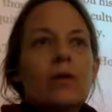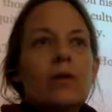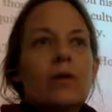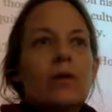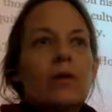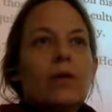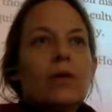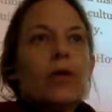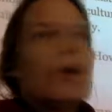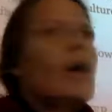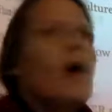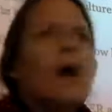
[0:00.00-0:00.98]

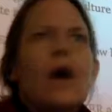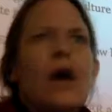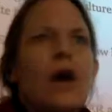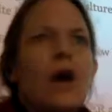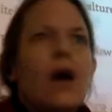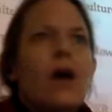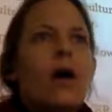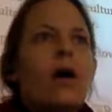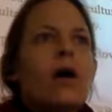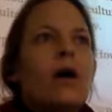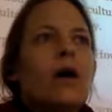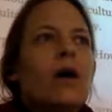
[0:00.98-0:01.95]
Nothing is said.